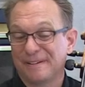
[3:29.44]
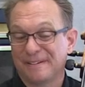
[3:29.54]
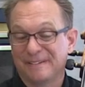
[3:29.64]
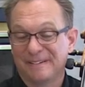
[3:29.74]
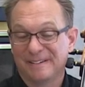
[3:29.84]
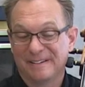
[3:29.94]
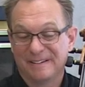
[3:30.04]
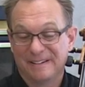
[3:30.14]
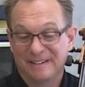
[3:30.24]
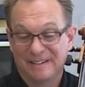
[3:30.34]

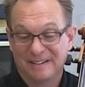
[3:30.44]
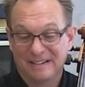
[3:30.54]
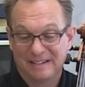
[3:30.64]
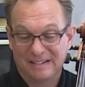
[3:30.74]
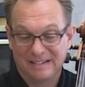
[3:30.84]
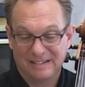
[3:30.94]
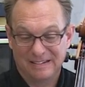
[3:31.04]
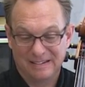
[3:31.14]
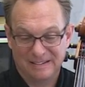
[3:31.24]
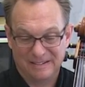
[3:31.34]

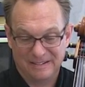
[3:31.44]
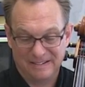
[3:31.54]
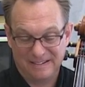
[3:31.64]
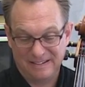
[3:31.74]
[no speech]